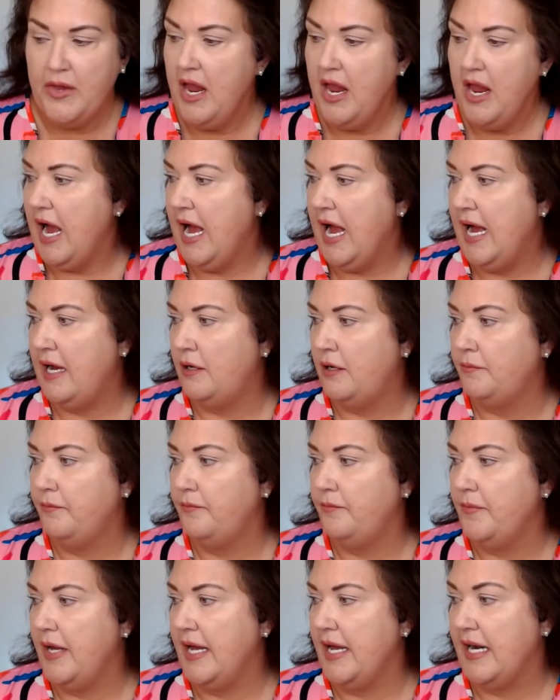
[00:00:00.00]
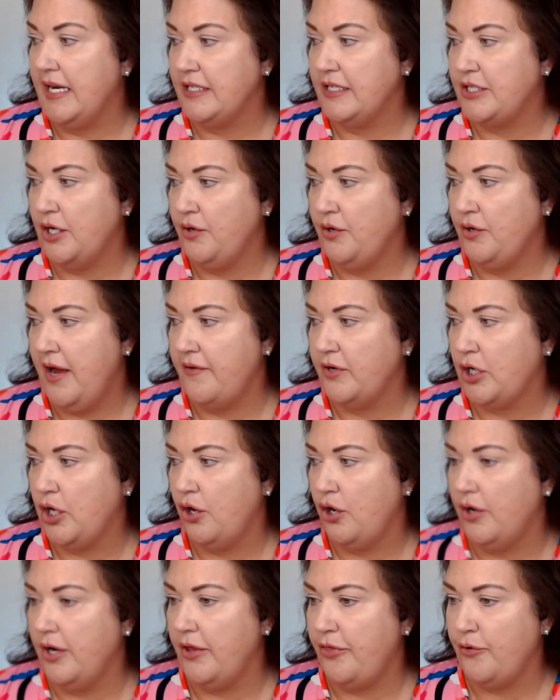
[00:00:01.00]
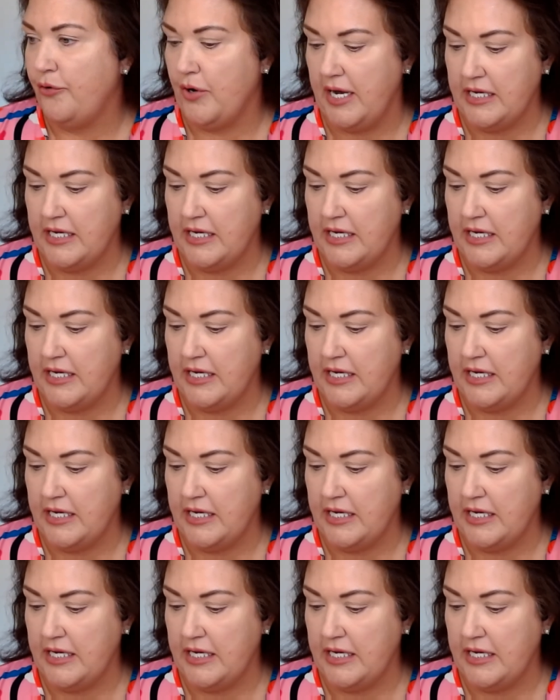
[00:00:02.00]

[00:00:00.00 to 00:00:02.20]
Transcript: And I don't have a current 3.